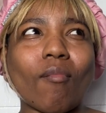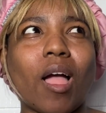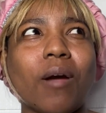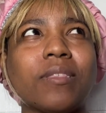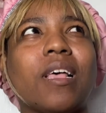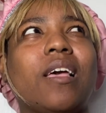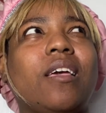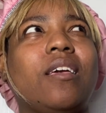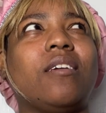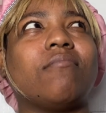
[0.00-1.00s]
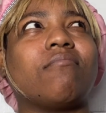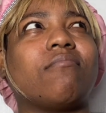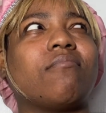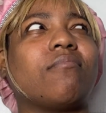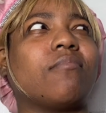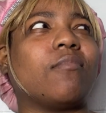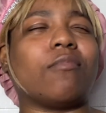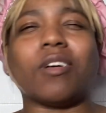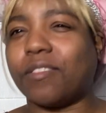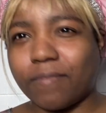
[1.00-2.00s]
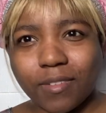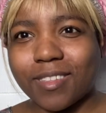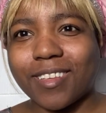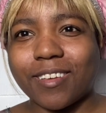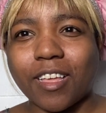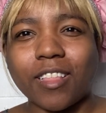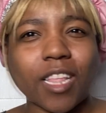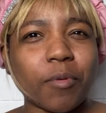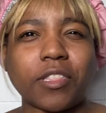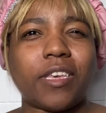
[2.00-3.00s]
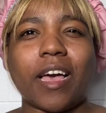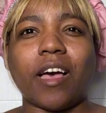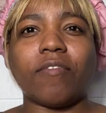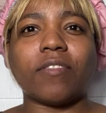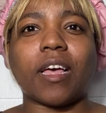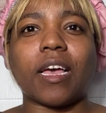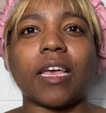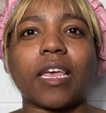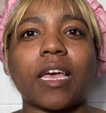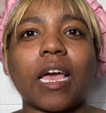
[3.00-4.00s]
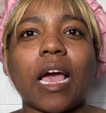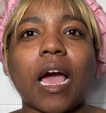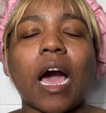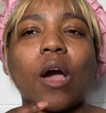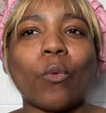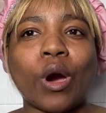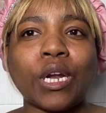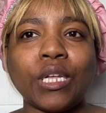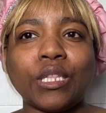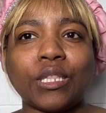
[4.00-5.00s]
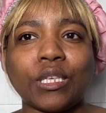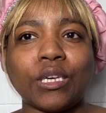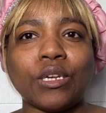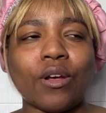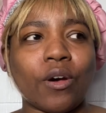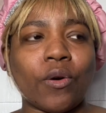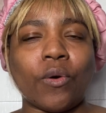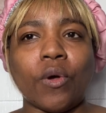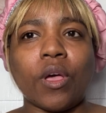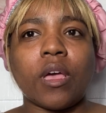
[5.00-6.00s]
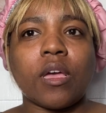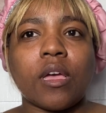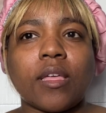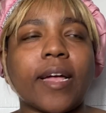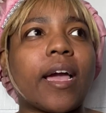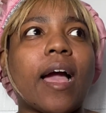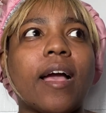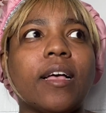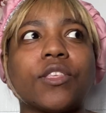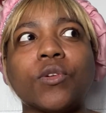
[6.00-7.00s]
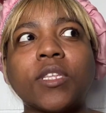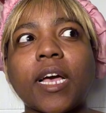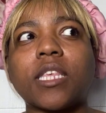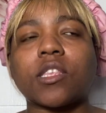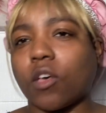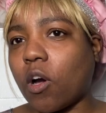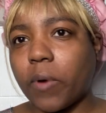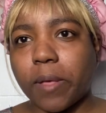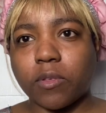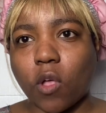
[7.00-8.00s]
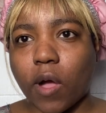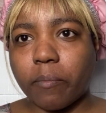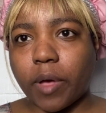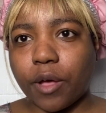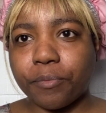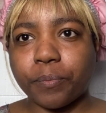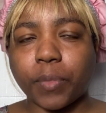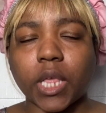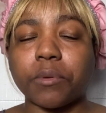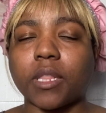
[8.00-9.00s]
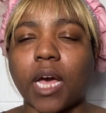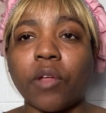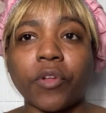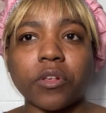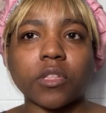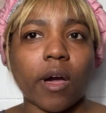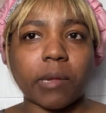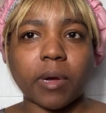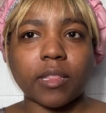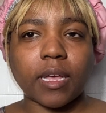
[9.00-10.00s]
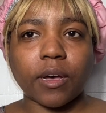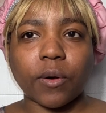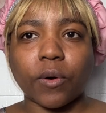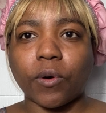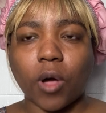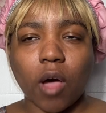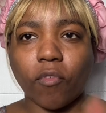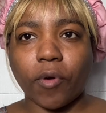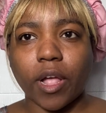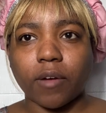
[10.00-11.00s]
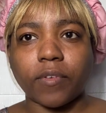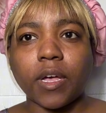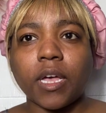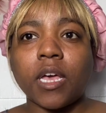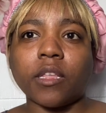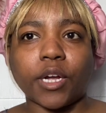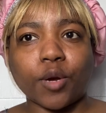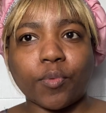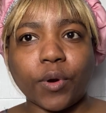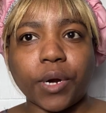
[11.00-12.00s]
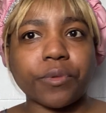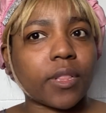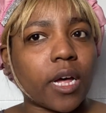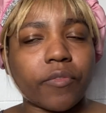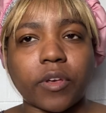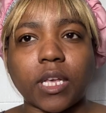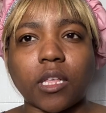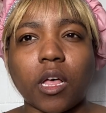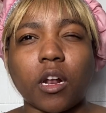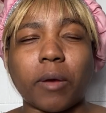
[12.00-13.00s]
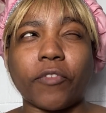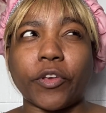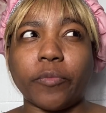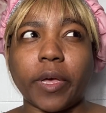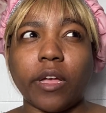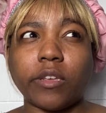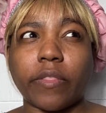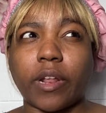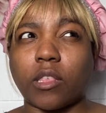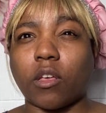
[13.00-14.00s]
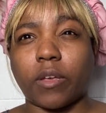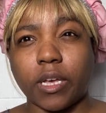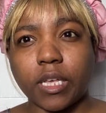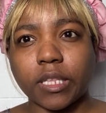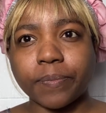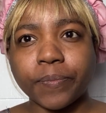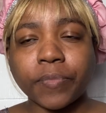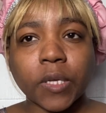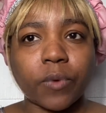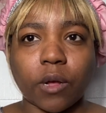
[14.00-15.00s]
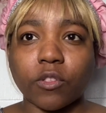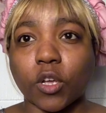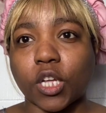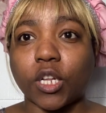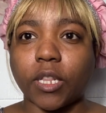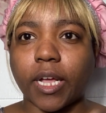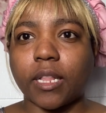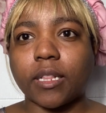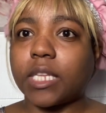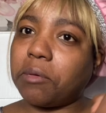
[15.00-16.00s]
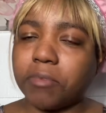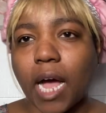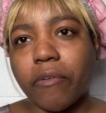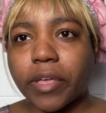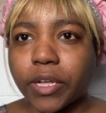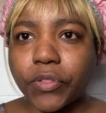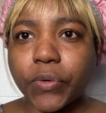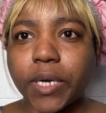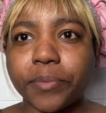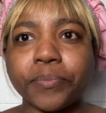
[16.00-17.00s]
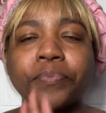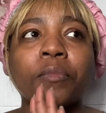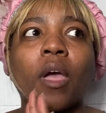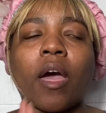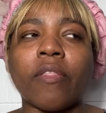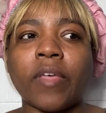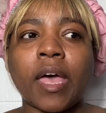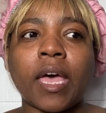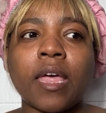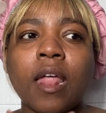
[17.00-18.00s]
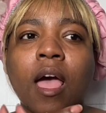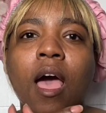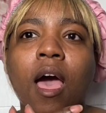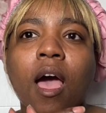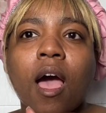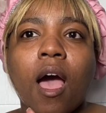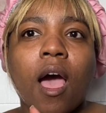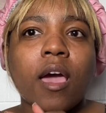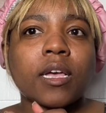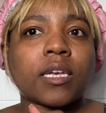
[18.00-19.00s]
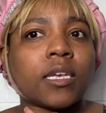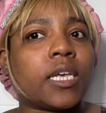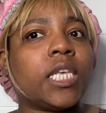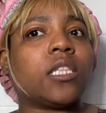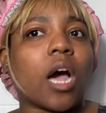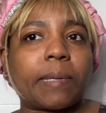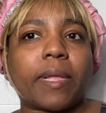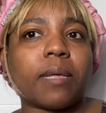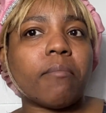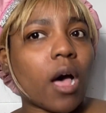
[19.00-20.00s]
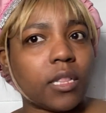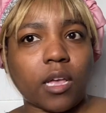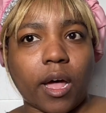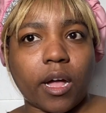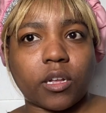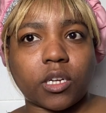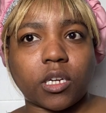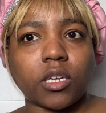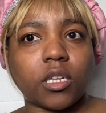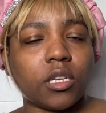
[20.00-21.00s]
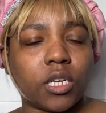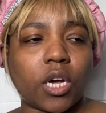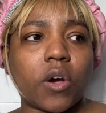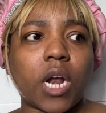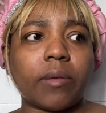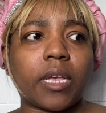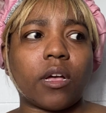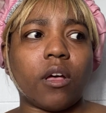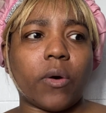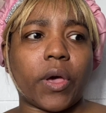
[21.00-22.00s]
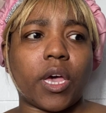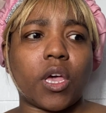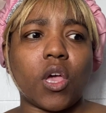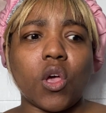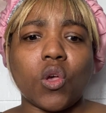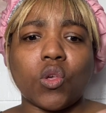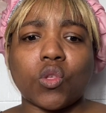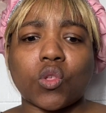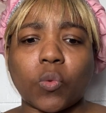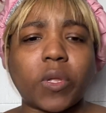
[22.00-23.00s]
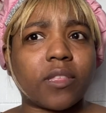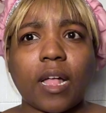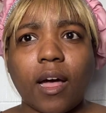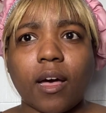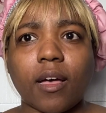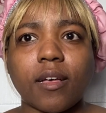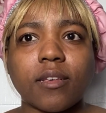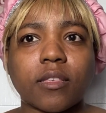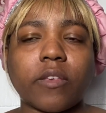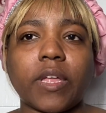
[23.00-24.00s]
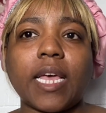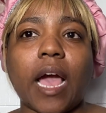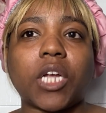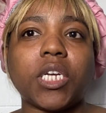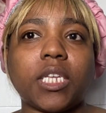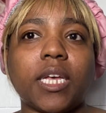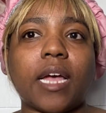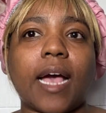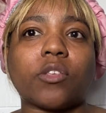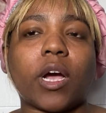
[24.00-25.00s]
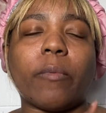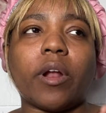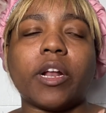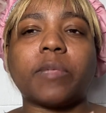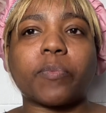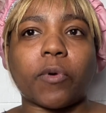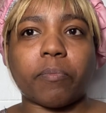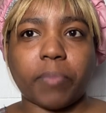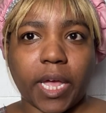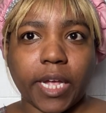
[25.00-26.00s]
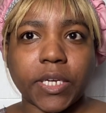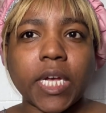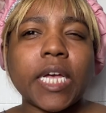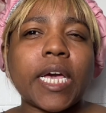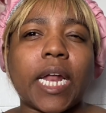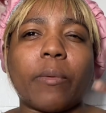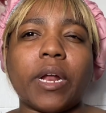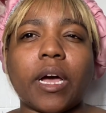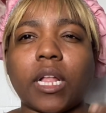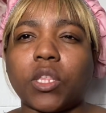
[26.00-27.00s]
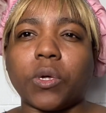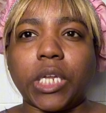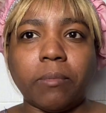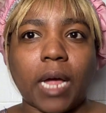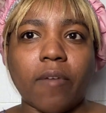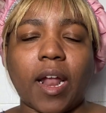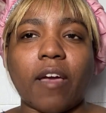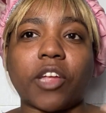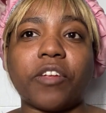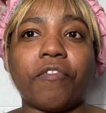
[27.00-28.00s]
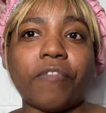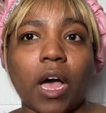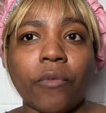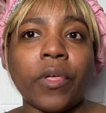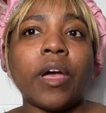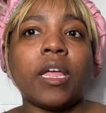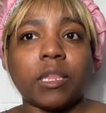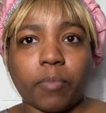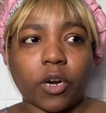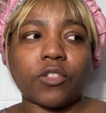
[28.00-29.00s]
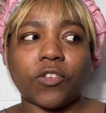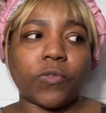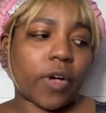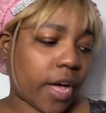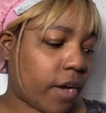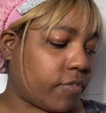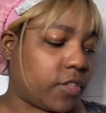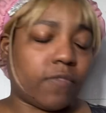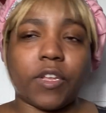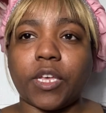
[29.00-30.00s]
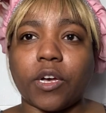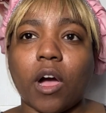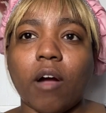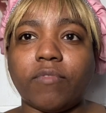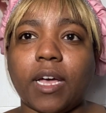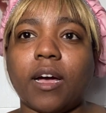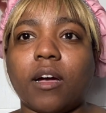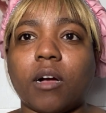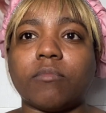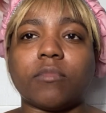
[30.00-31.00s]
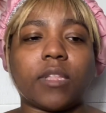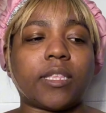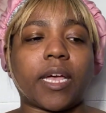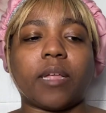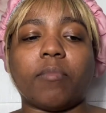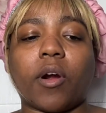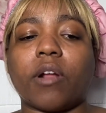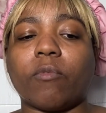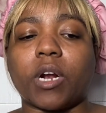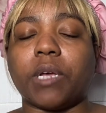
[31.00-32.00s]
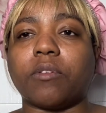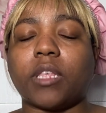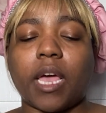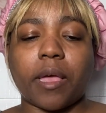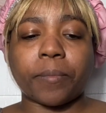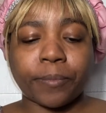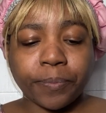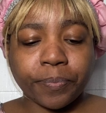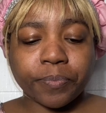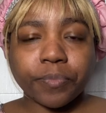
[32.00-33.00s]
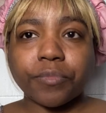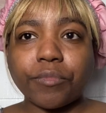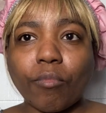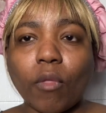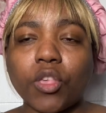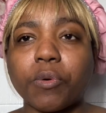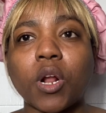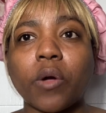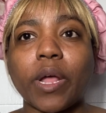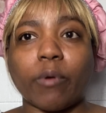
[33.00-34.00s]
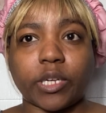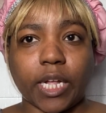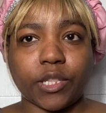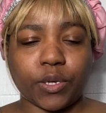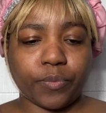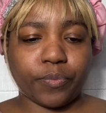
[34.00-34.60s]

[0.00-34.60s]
I was like, what? WTF? Like, I wanted to know, like, as soon as I saw what he was talking about, because there was a lot of videos talking about that whole hovering in the airport. There was a lot of videos. I saw it on my For You page, and then I saw his when I was looking, like, deep diving into it. And then he's talking about the montage, you know, and I was like, okay, so what's that? So then he actually did, so I went on his page and I went into a deep dive and I actually found the part 2 of this video, of that, the second part of what he was saying. So we're gonna go ahead and watch that too.